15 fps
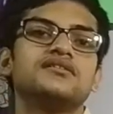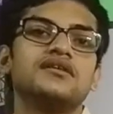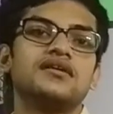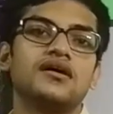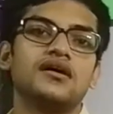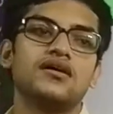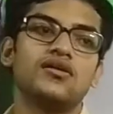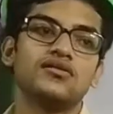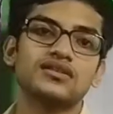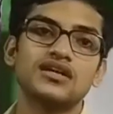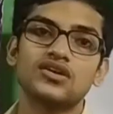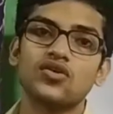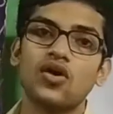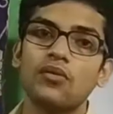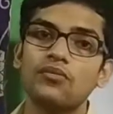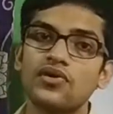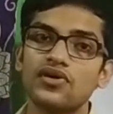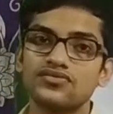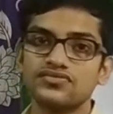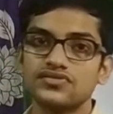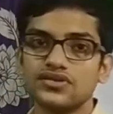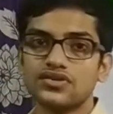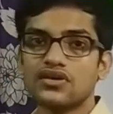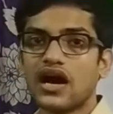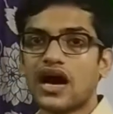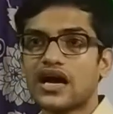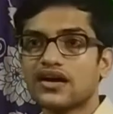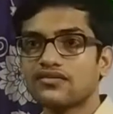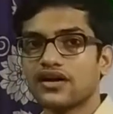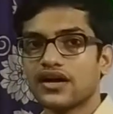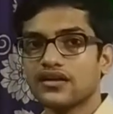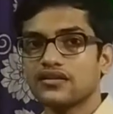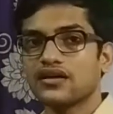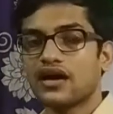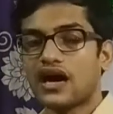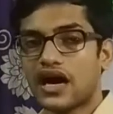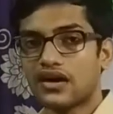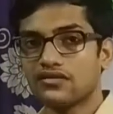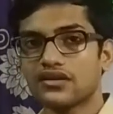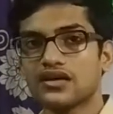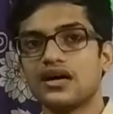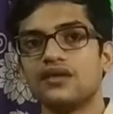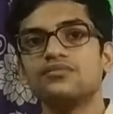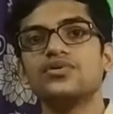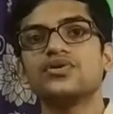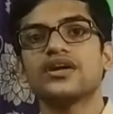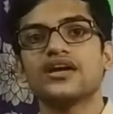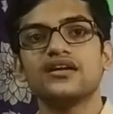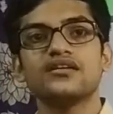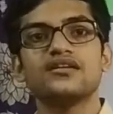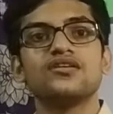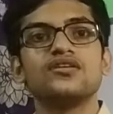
on the top of your hardware, the hardware component,